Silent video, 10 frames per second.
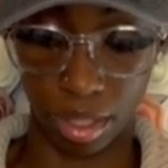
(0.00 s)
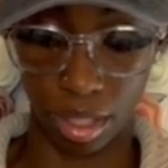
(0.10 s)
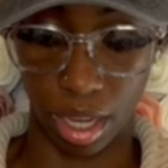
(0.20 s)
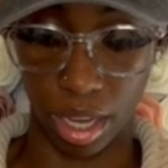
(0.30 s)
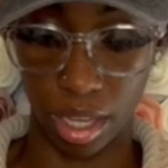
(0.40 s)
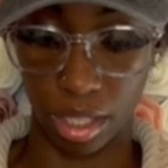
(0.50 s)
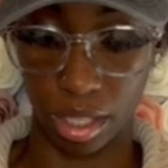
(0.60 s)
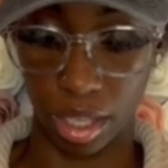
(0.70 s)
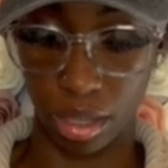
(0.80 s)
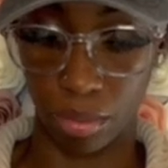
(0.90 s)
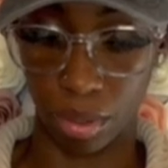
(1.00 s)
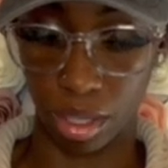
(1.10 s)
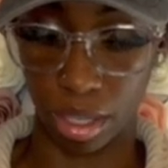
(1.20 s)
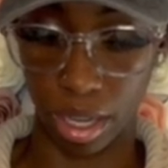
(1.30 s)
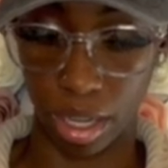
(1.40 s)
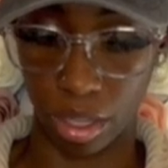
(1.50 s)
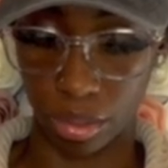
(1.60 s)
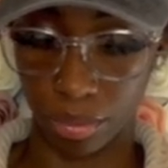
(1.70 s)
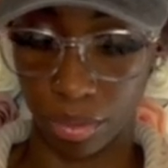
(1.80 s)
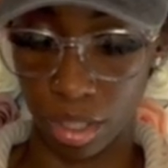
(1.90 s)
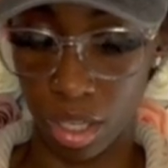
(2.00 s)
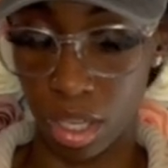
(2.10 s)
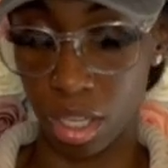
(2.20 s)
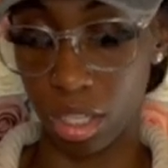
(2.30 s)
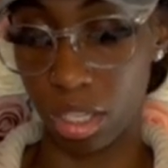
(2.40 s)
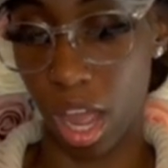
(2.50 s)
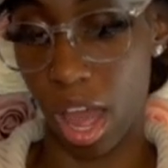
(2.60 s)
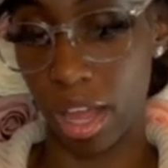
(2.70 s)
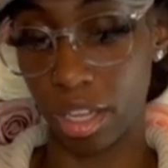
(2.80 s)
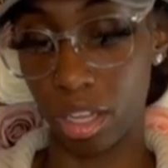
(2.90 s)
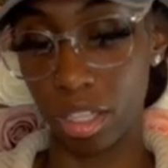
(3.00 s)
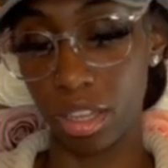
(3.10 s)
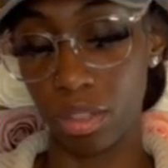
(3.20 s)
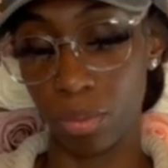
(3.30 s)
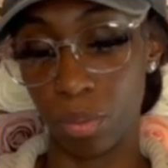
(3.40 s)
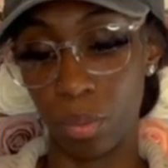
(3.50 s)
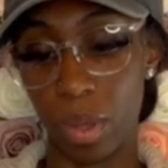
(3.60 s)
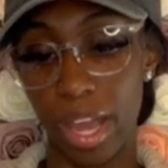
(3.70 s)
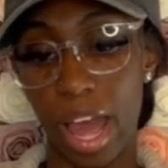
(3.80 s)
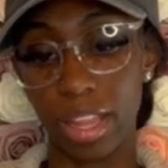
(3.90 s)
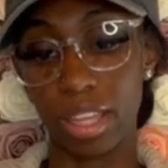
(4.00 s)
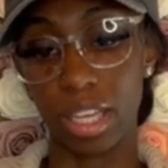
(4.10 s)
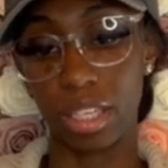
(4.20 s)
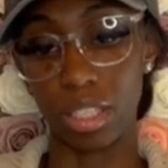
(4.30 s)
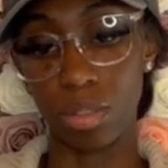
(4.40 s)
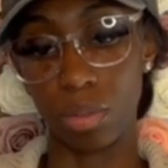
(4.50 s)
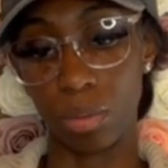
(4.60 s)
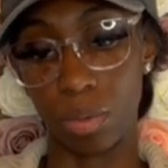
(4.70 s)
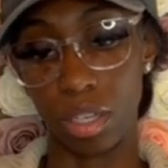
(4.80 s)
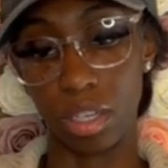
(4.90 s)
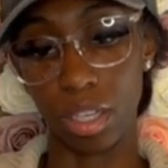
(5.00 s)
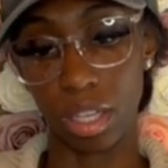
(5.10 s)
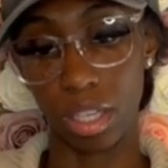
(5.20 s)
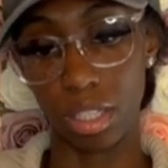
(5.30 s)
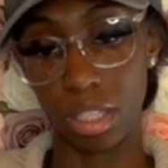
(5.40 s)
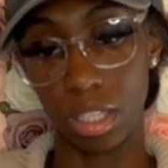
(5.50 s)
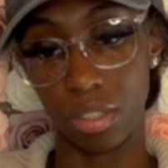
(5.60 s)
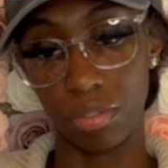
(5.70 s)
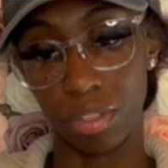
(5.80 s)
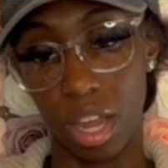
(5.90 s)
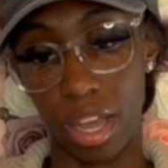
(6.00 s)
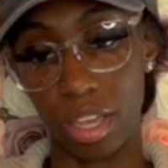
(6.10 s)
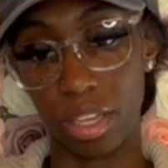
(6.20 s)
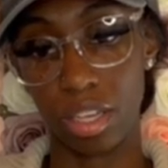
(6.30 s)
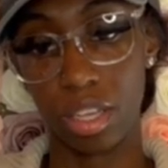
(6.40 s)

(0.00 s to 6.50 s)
that it didn't work now. Y'all, the only way I think this would work is if, like,